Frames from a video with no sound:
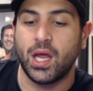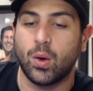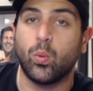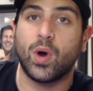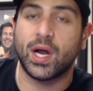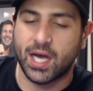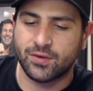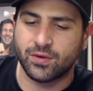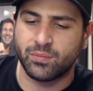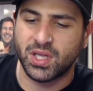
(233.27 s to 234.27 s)

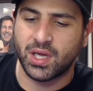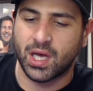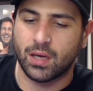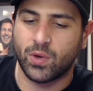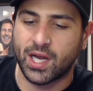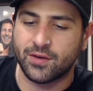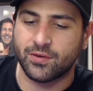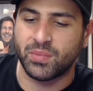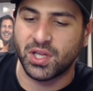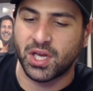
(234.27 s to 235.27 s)
100
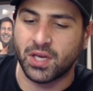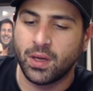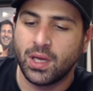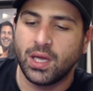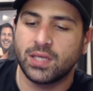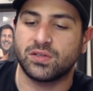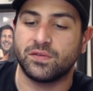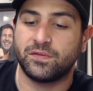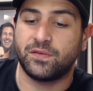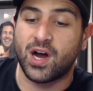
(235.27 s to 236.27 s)
million to
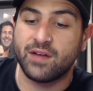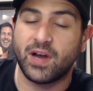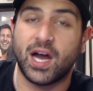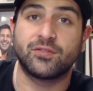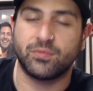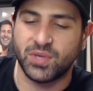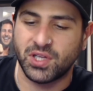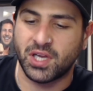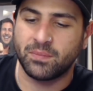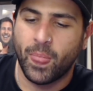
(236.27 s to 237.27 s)
500
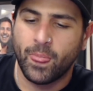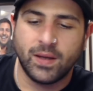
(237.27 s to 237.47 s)
million.